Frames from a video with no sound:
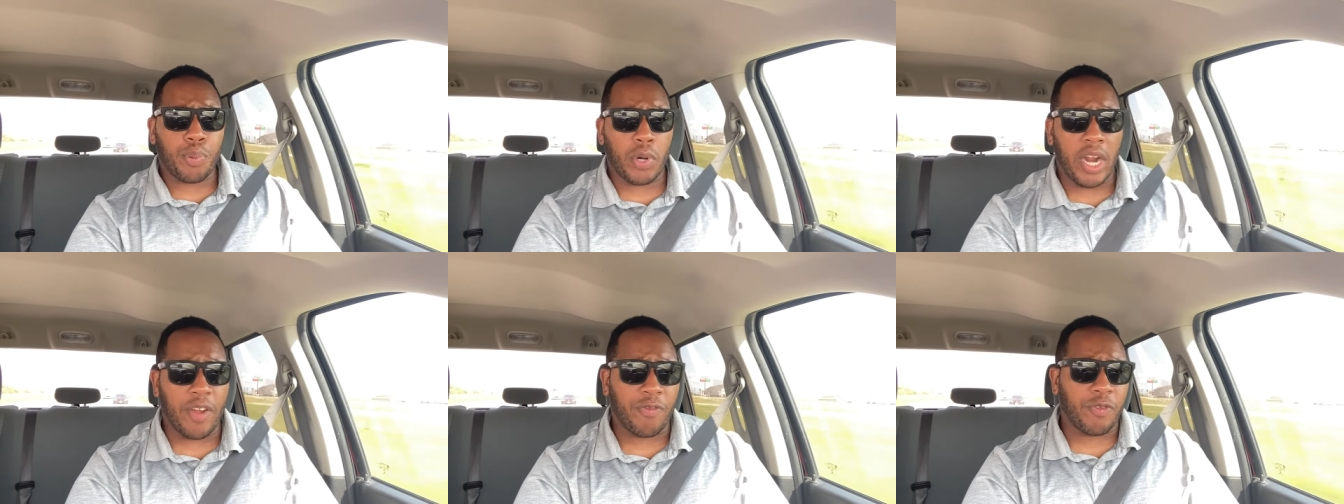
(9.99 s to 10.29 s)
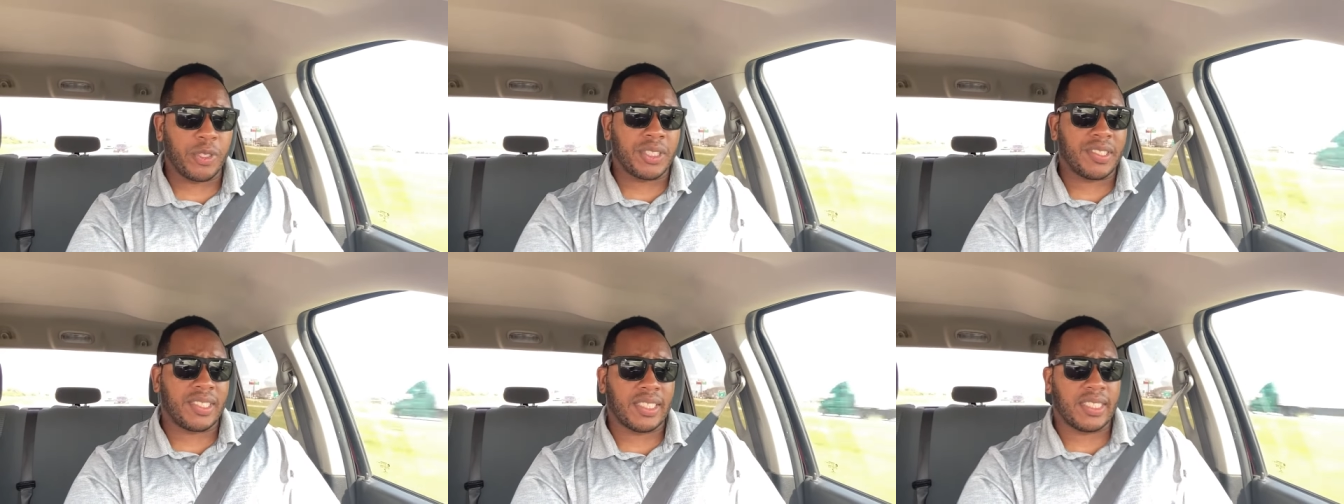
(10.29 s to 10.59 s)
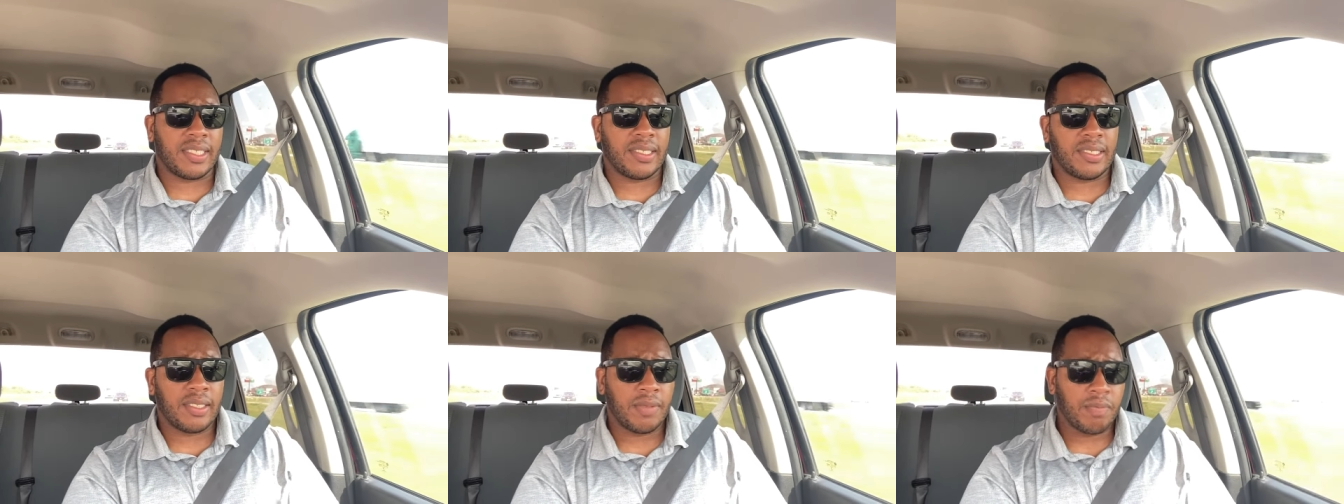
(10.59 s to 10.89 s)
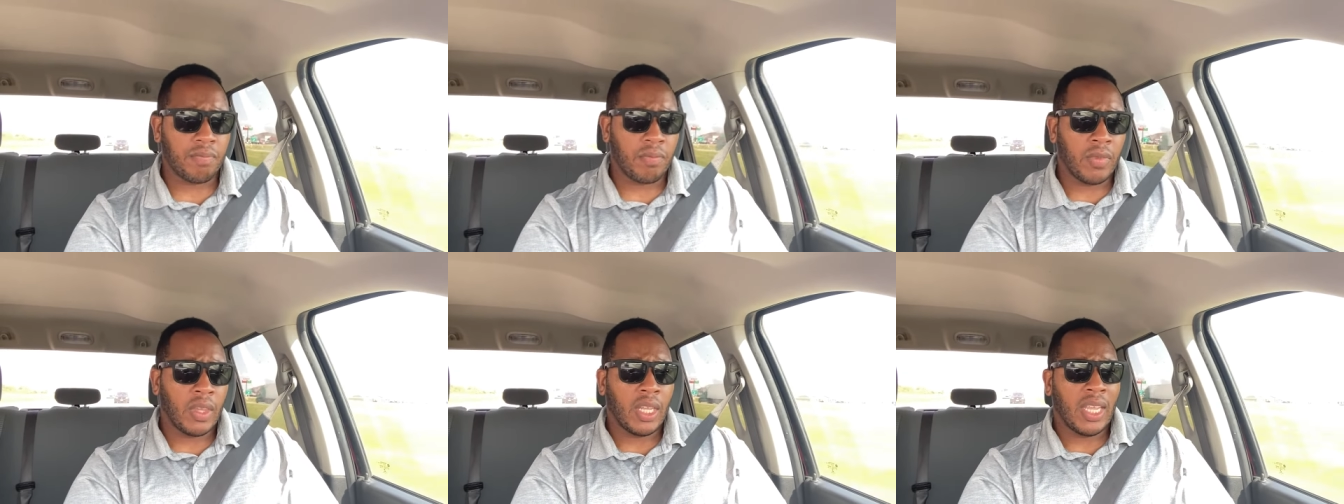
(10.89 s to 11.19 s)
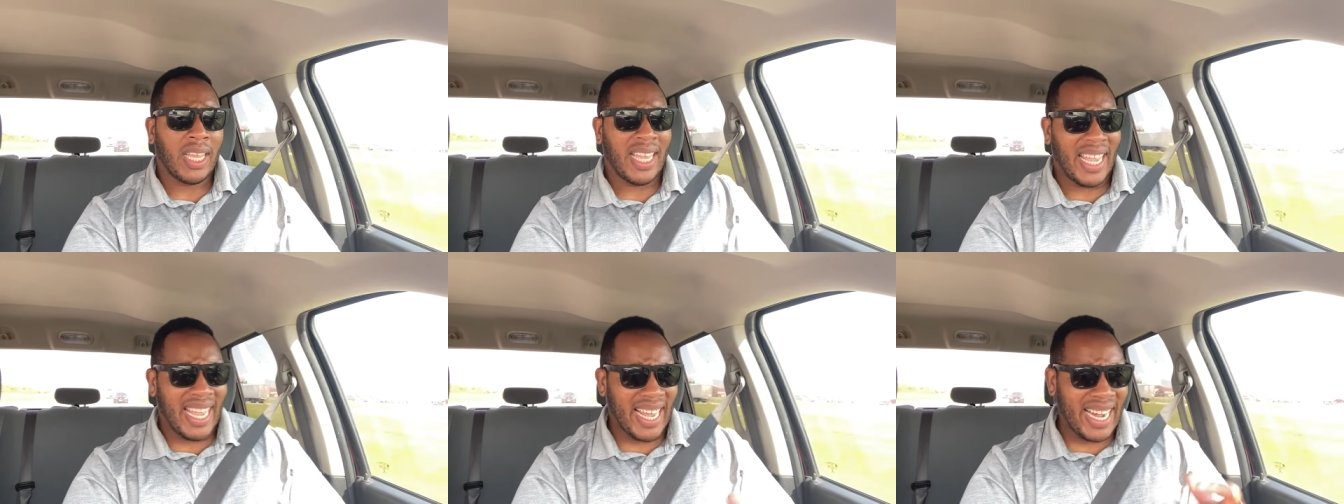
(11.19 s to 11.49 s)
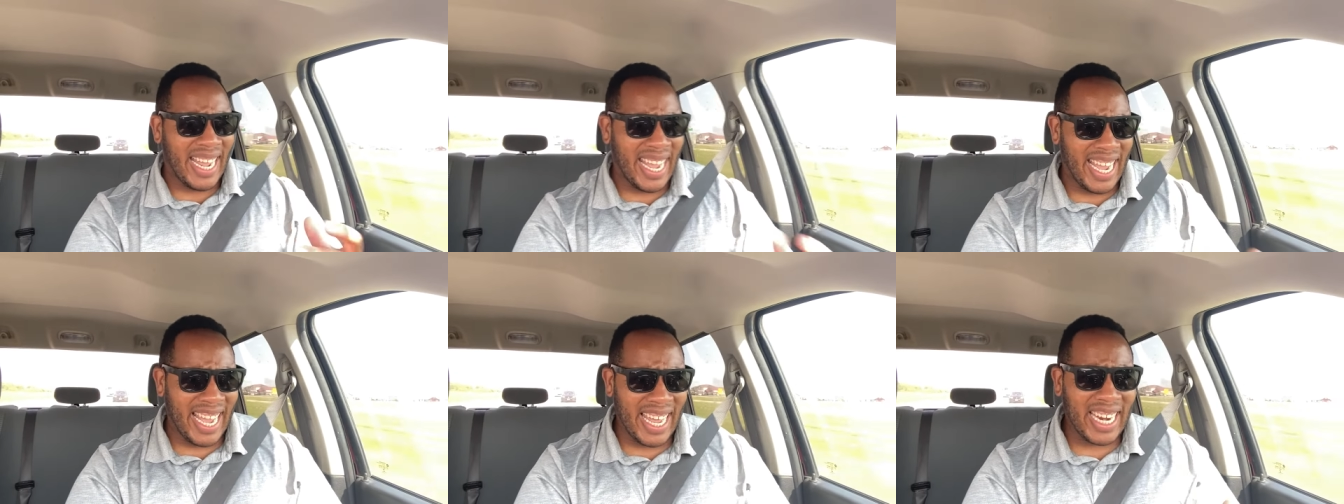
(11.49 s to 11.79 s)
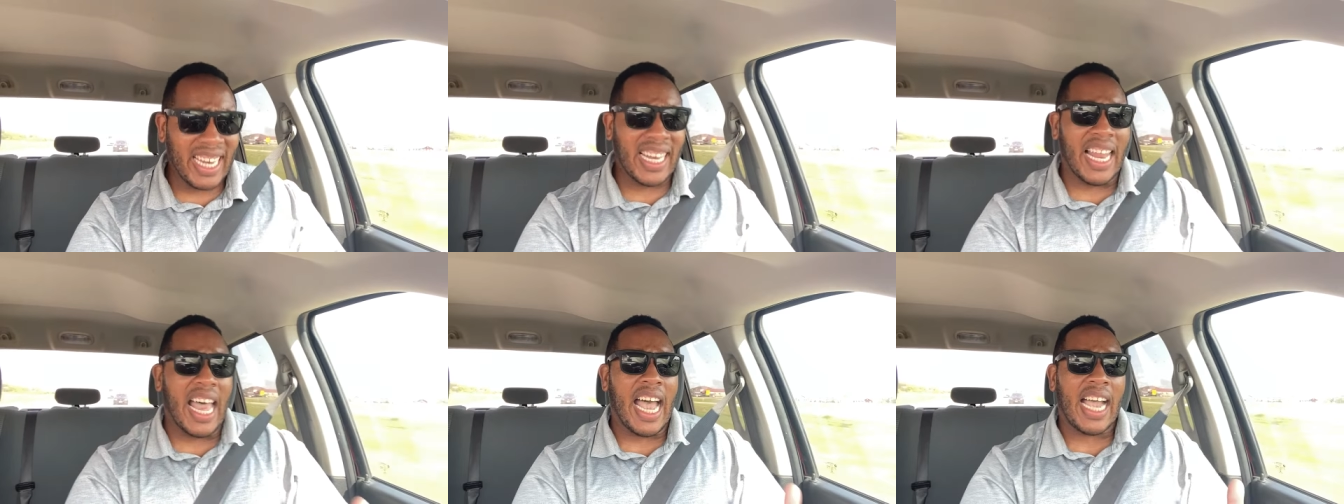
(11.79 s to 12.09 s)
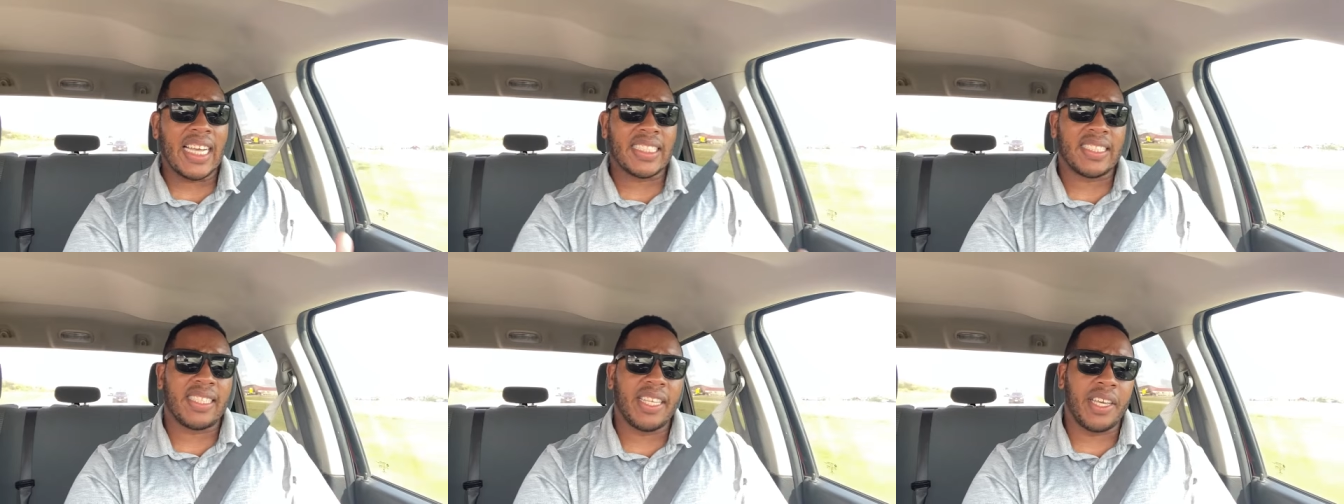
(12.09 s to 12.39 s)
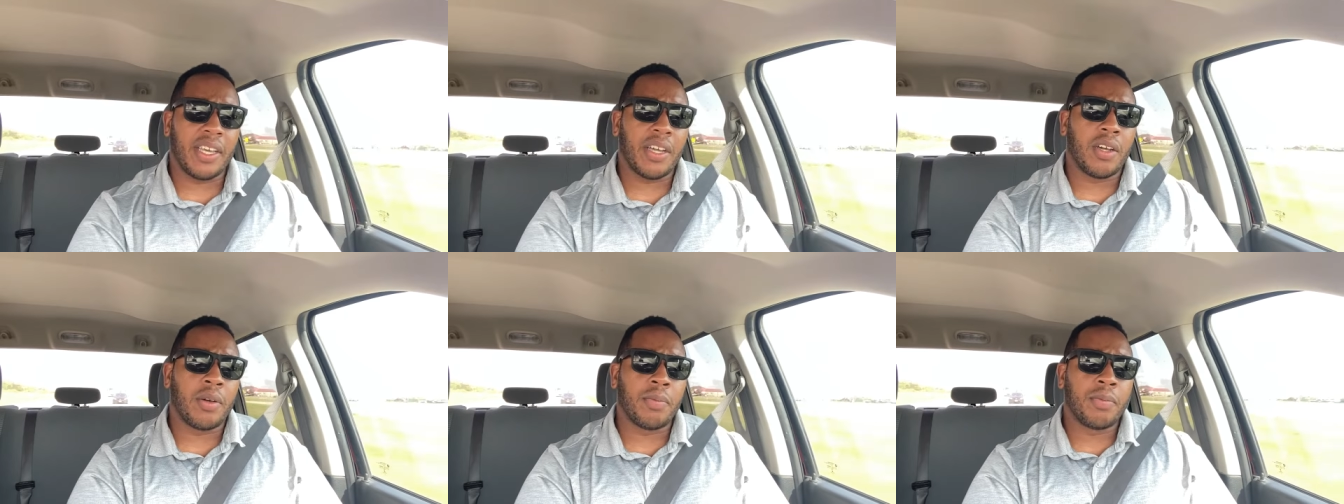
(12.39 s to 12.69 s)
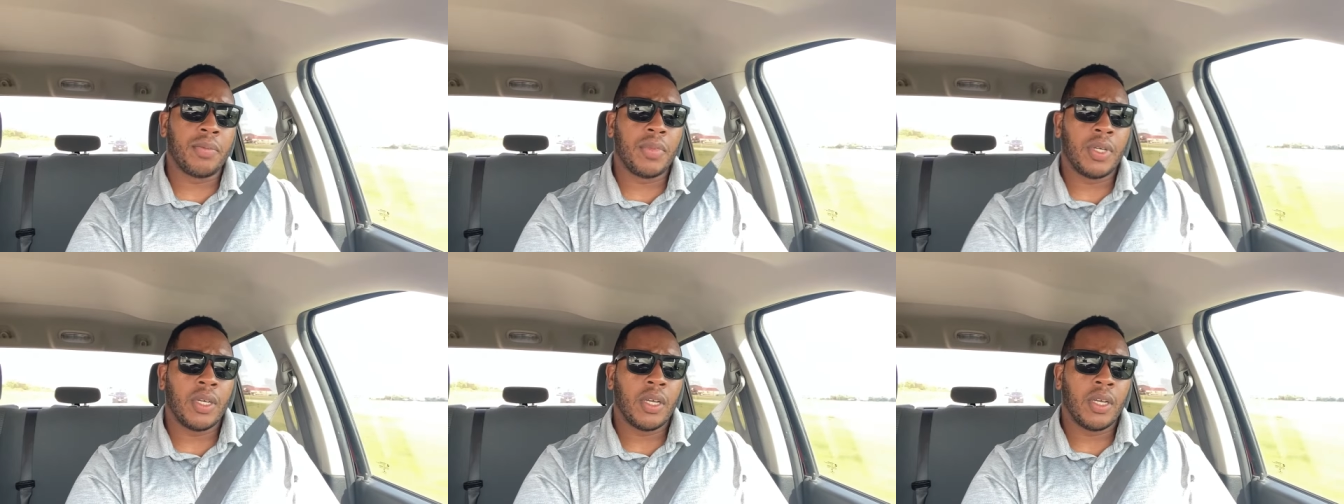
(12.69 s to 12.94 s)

preferences and analyze them